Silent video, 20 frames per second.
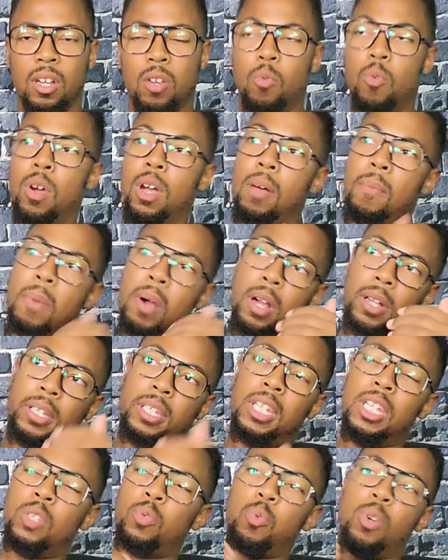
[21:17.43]
Well,
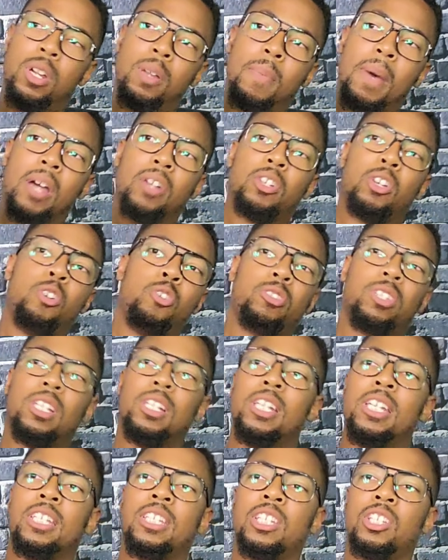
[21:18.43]
Marquise, what about those
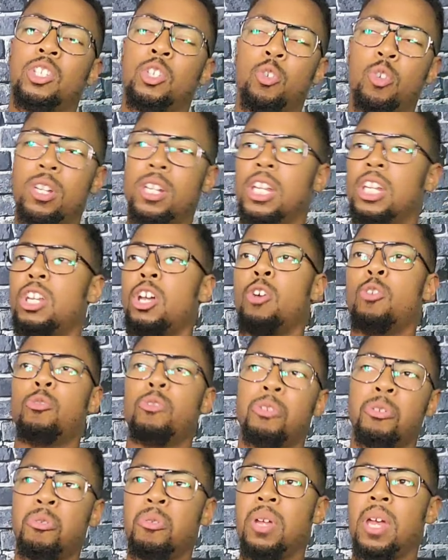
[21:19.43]
that listen to it that
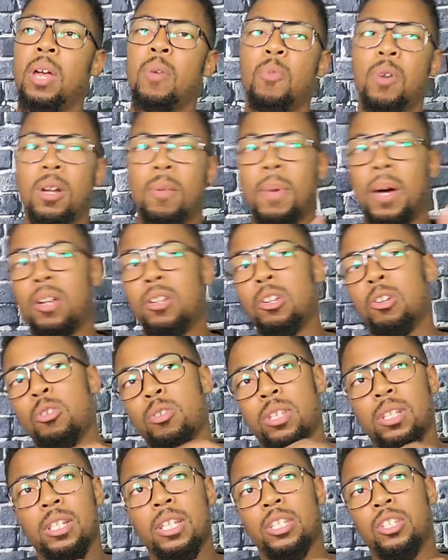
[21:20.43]
don't do that? What about
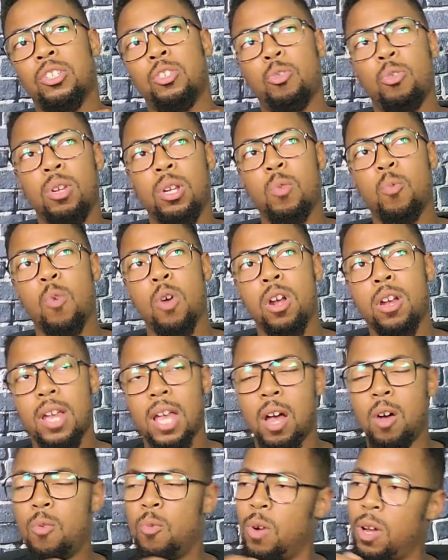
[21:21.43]
those that listen to it and work
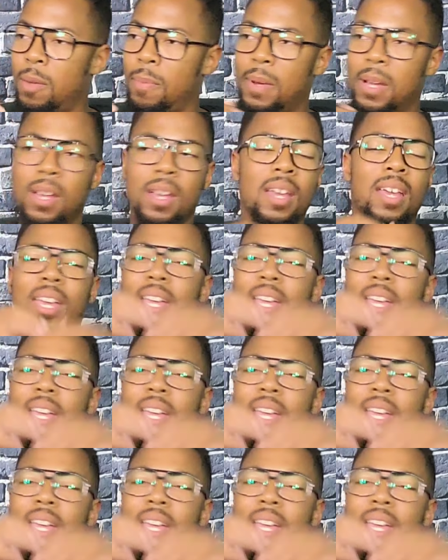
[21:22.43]
out? What about?